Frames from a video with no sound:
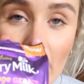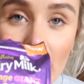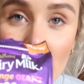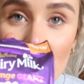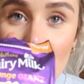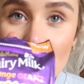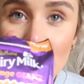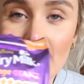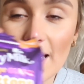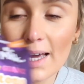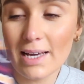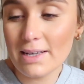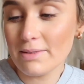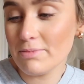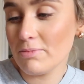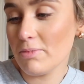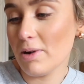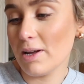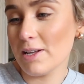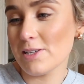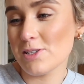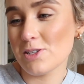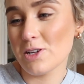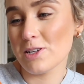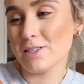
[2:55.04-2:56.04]
It's like,
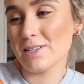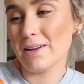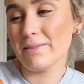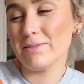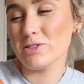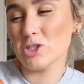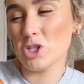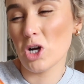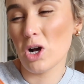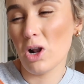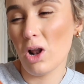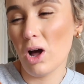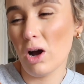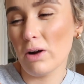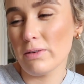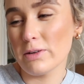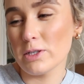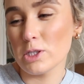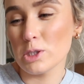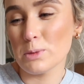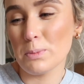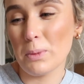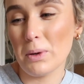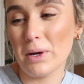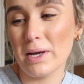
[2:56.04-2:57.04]
well, it's not Terry's Chocolate
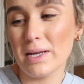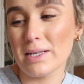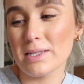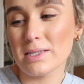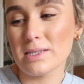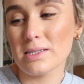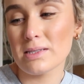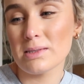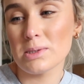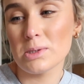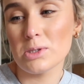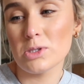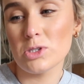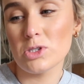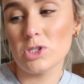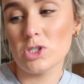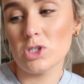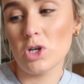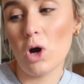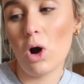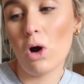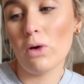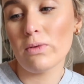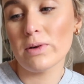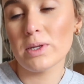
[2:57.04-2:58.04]
Orange, but it's
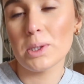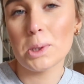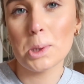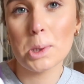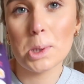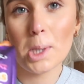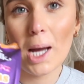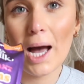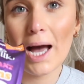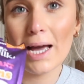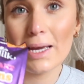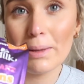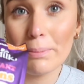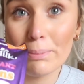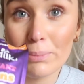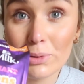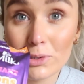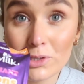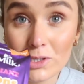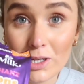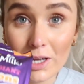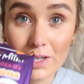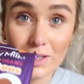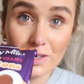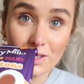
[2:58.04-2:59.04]
orange giant
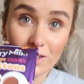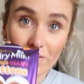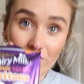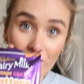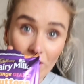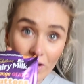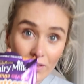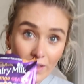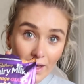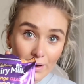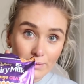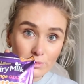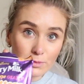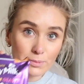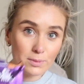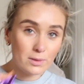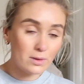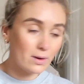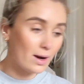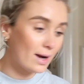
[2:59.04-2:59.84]
buttons. I thought they would be